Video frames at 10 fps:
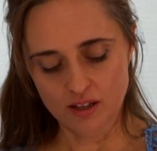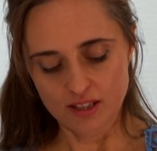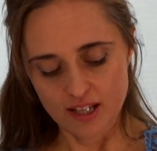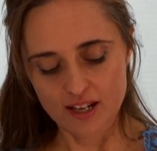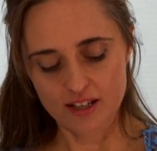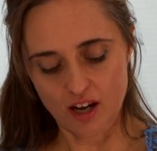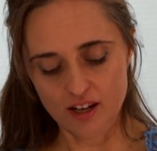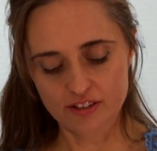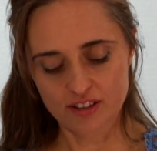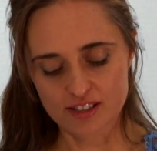Yeah, and
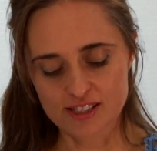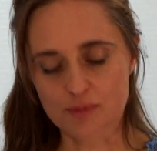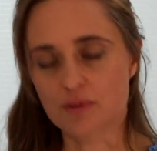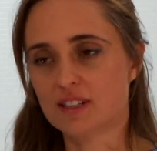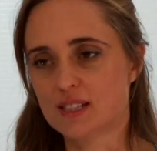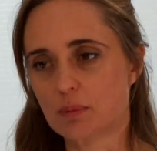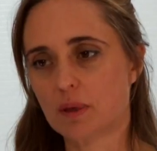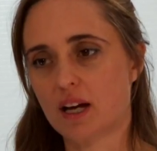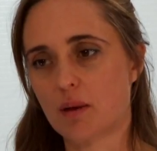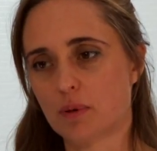I think there's some things to
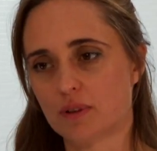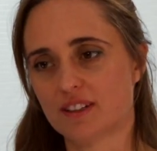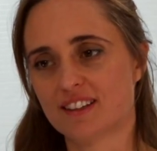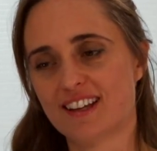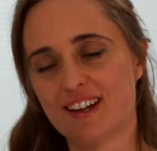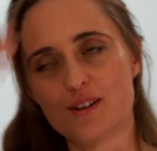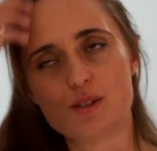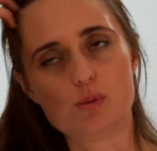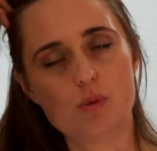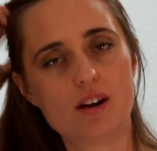pick up on in there
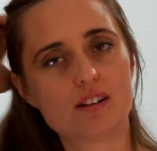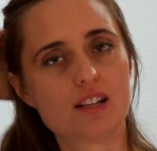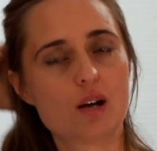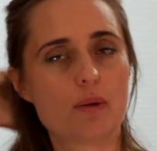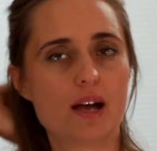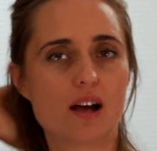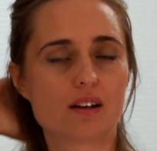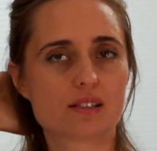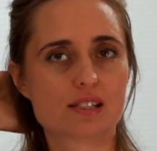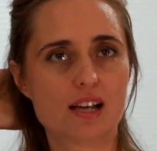as well
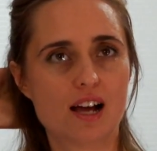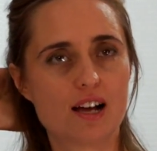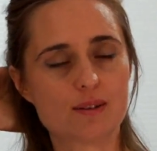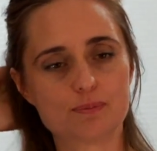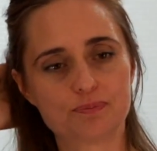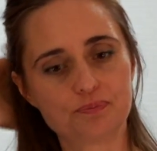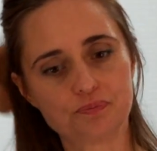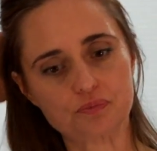about um,